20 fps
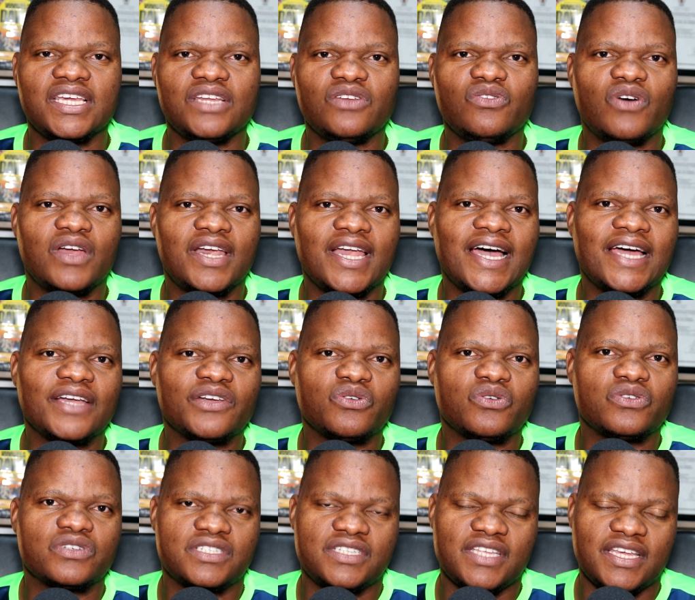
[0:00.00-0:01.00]
in
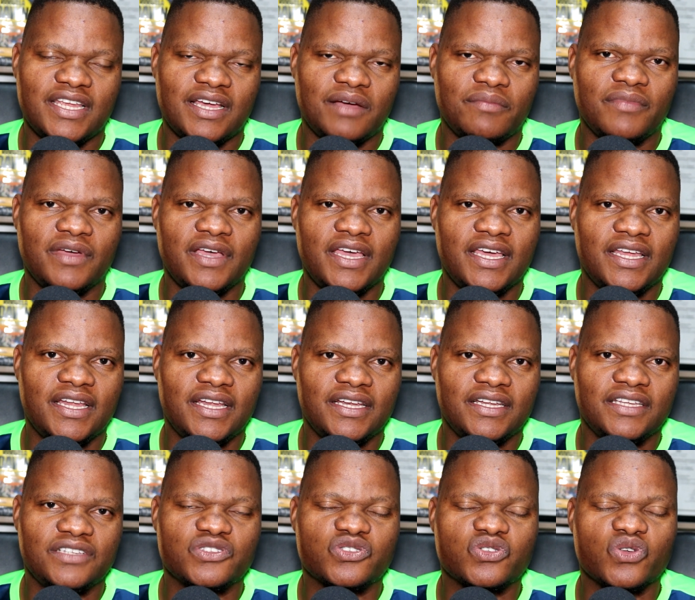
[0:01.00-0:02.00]
Orlando Stadium
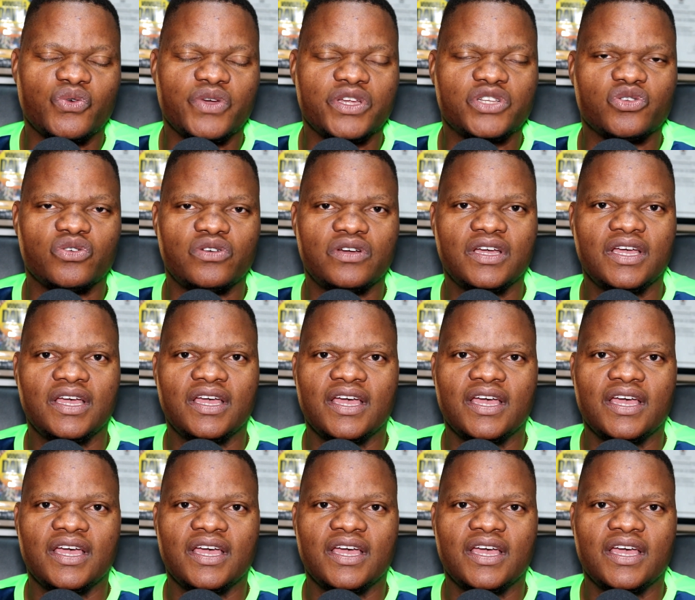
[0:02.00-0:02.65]
in Soweto,